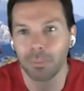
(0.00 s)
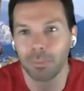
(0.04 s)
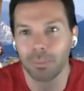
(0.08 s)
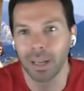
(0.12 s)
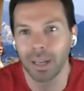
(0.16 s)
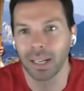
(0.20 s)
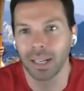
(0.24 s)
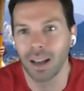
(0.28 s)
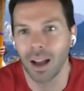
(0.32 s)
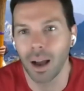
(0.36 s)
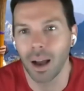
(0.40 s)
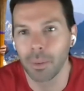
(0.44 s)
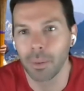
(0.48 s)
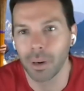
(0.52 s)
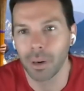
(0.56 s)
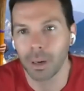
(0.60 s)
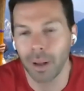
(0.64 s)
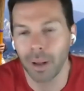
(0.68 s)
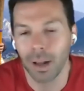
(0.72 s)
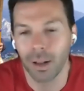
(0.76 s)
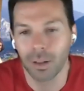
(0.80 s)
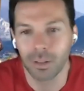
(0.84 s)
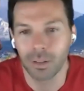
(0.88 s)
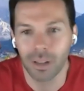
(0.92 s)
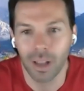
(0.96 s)
made a comment
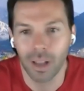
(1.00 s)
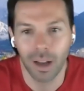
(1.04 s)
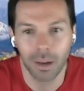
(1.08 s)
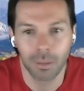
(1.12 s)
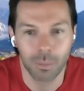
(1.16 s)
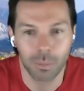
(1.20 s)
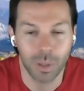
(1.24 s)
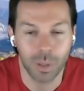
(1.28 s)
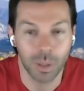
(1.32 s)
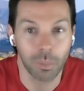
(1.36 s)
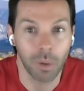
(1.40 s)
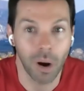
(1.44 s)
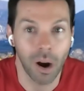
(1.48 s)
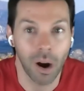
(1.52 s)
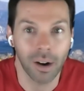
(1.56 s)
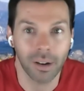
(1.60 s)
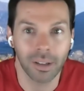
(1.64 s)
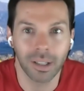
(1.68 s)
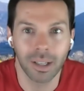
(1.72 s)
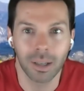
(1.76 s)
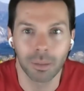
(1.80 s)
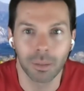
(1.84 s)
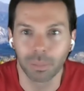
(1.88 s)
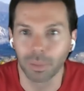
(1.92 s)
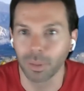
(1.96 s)
about some
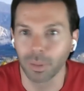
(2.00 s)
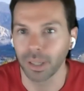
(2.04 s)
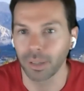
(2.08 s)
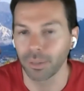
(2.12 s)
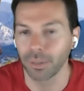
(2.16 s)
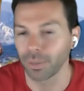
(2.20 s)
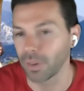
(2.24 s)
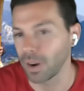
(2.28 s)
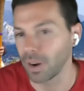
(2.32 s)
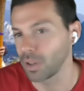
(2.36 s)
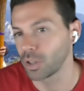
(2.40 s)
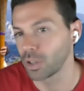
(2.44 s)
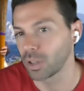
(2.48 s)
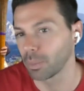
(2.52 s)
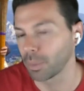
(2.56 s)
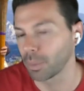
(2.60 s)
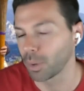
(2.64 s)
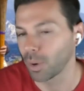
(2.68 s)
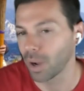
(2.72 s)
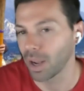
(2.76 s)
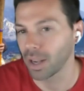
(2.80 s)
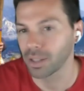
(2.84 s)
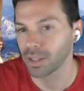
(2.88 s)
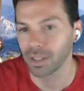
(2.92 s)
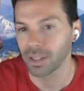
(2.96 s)
hard to complete friendship
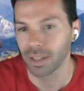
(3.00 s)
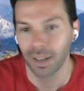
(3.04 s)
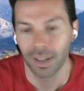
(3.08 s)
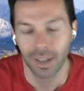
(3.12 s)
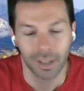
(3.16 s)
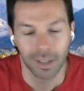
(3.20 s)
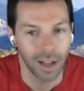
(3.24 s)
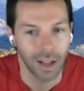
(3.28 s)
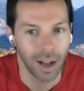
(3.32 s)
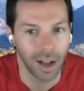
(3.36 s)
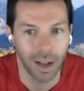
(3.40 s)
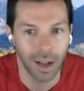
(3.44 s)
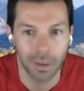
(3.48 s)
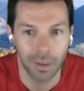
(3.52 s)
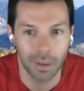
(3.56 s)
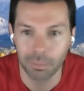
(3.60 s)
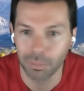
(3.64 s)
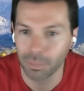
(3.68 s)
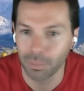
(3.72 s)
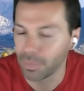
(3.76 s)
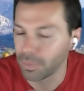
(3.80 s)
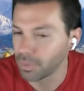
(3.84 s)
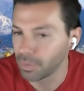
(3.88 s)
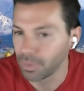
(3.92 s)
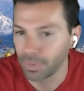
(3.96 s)
quests.
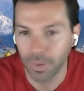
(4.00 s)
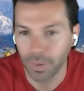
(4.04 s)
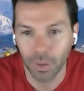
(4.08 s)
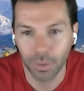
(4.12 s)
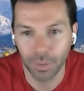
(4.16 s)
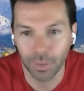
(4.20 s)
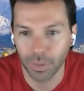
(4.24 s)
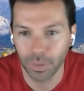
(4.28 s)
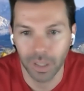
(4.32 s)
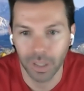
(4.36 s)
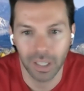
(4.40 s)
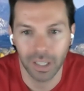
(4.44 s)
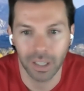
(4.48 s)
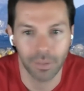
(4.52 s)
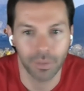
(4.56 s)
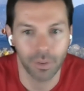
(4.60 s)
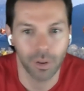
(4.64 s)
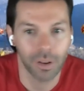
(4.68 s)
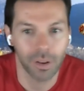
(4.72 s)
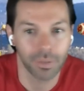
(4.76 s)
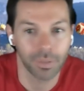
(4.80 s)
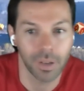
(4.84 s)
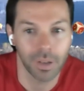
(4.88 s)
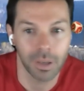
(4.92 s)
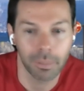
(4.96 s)
Feel free to, if
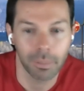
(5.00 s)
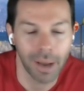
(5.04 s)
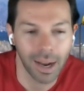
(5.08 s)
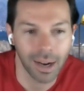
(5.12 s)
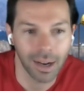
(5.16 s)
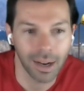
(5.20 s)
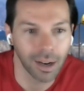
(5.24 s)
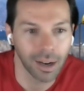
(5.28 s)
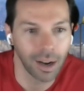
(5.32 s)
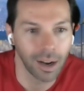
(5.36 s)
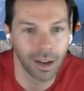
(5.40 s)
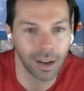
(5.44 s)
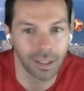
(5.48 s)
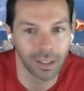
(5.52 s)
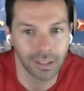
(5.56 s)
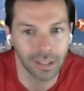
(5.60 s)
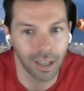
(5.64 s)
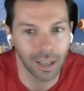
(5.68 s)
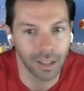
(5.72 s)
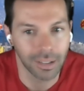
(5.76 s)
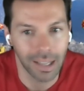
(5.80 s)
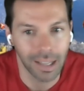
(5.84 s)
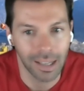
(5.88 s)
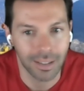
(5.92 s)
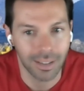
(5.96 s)
you have feedback
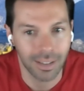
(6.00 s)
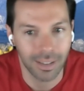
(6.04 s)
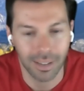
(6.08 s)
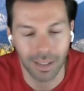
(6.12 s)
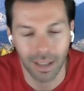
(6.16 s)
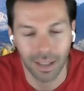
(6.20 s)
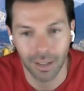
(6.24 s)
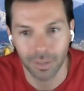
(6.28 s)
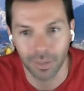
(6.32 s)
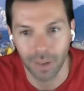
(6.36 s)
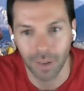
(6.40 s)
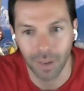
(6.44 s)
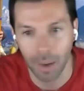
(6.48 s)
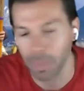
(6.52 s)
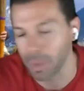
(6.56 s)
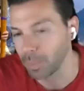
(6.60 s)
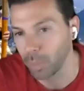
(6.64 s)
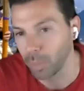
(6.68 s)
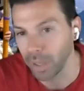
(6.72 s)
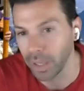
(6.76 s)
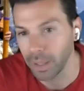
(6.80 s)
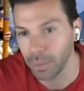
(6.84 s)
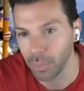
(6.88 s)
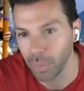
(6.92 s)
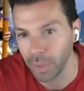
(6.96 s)
on that stuff, I
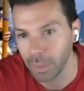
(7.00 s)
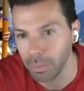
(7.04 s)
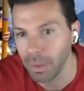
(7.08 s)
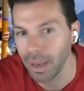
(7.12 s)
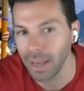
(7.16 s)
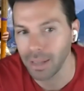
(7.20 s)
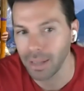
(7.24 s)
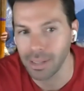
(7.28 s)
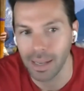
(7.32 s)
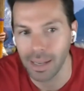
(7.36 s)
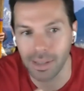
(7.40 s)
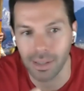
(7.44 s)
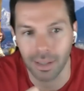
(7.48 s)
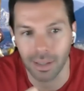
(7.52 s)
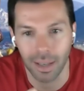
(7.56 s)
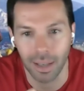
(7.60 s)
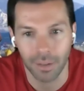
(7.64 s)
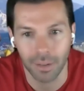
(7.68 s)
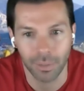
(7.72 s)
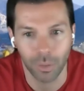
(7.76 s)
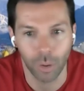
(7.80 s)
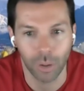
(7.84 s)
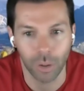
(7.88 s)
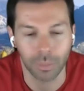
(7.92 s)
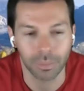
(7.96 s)
mean, we pay attention to
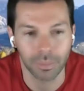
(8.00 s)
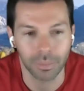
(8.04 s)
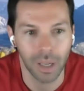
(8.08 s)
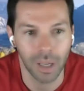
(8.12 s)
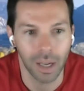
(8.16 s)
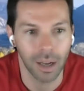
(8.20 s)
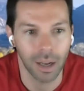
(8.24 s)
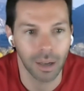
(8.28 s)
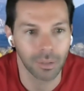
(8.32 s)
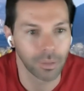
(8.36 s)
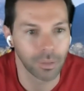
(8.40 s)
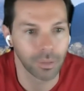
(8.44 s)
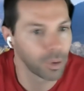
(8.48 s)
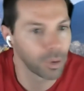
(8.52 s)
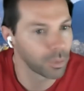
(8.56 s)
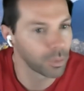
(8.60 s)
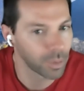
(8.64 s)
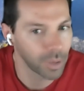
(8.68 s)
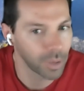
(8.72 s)
that forum. Feel